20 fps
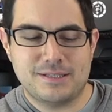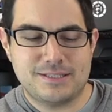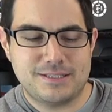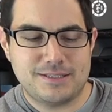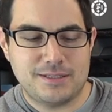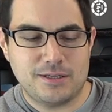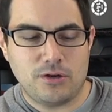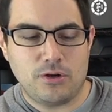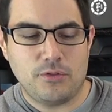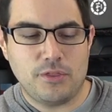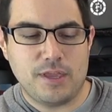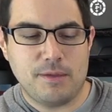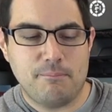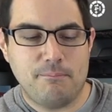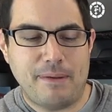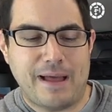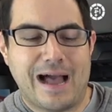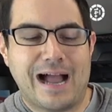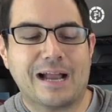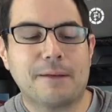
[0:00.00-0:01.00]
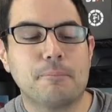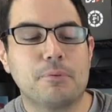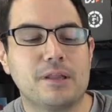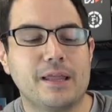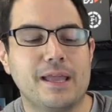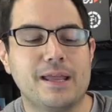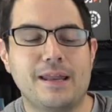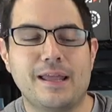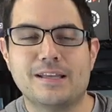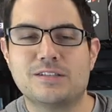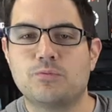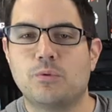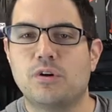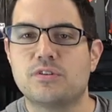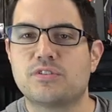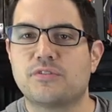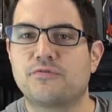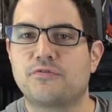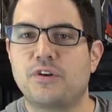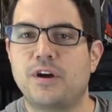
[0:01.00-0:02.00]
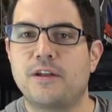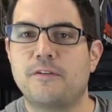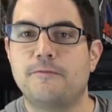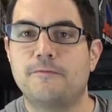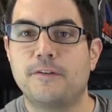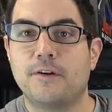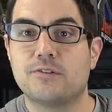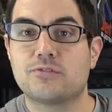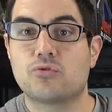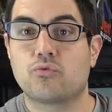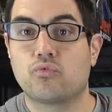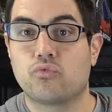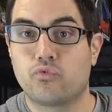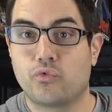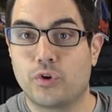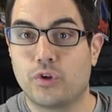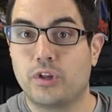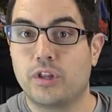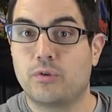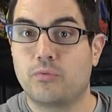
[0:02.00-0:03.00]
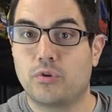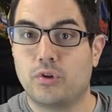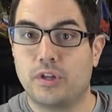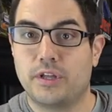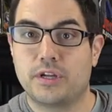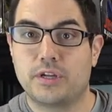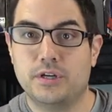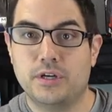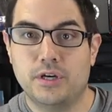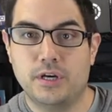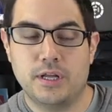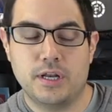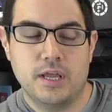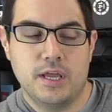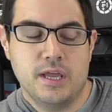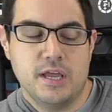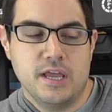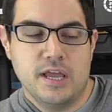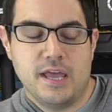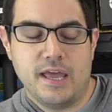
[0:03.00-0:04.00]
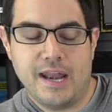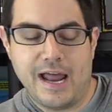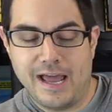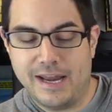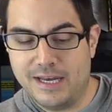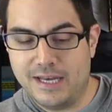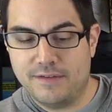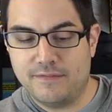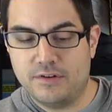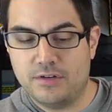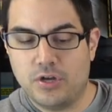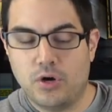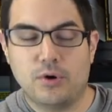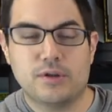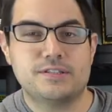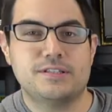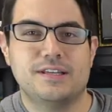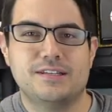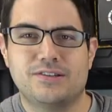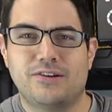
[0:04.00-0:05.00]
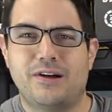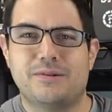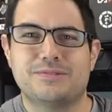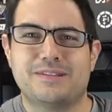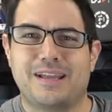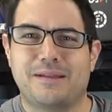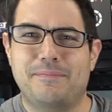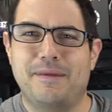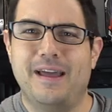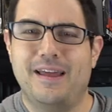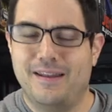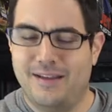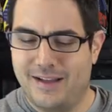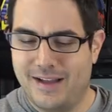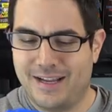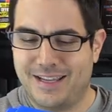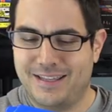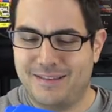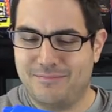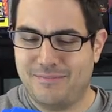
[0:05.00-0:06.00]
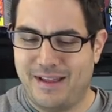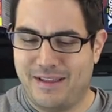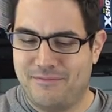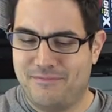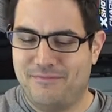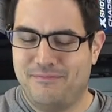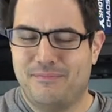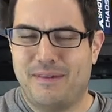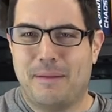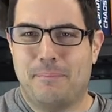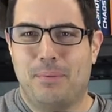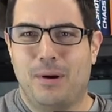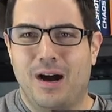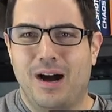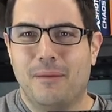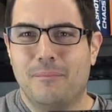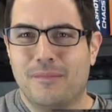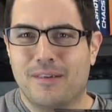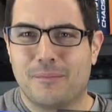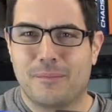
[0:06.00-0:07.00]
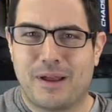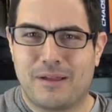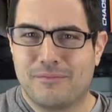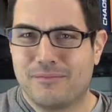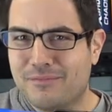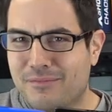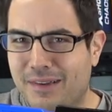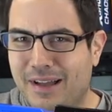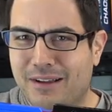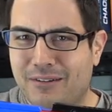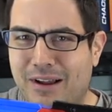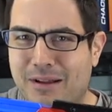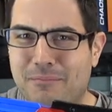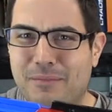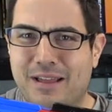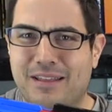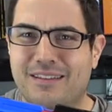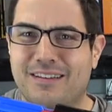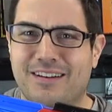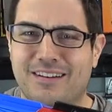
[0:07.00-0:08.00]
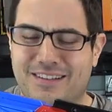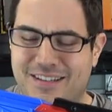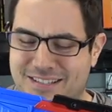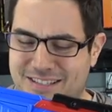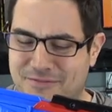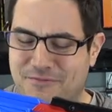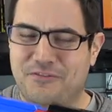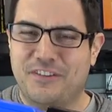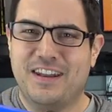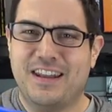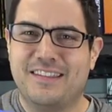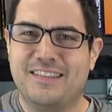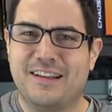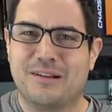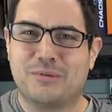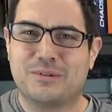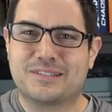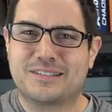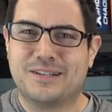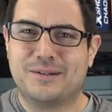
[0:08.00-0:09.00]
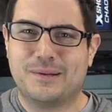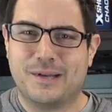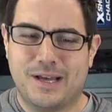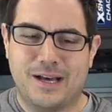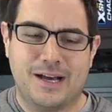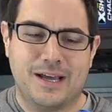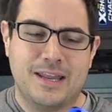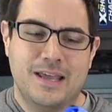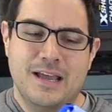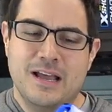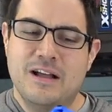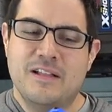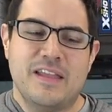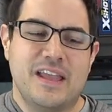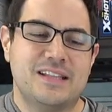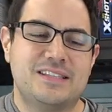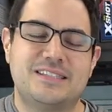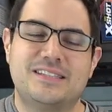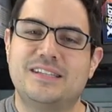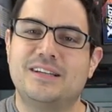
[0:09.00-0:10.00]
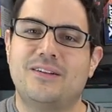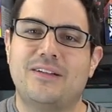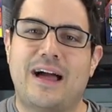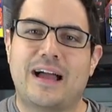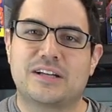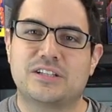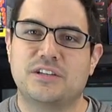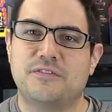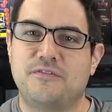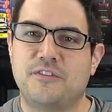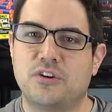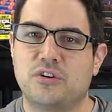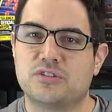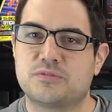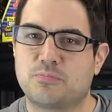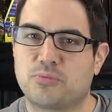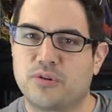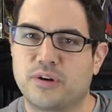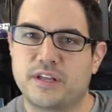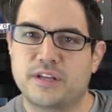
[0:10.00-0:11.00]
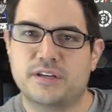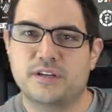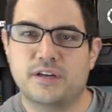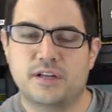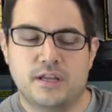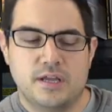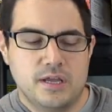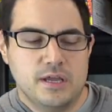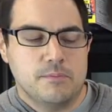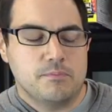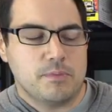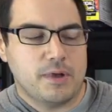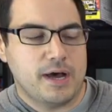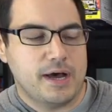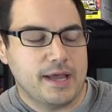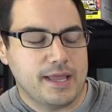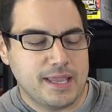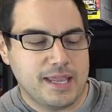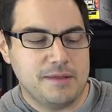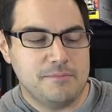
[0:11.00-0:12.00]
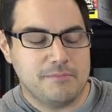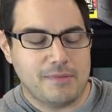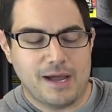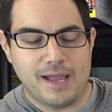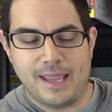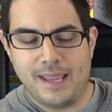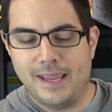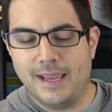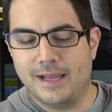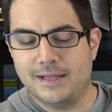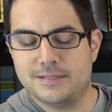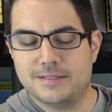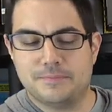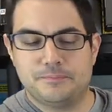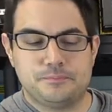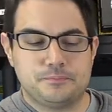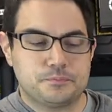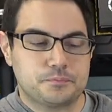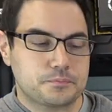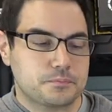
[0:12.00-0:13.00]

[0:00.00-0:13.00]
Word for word: but still the back plate as well as the front feels really, really good. And I didn't even notice it until I was like, man, I can't, my palm, my it doesn't fit in there. What's going on? It still actually feels pretty good in my hands.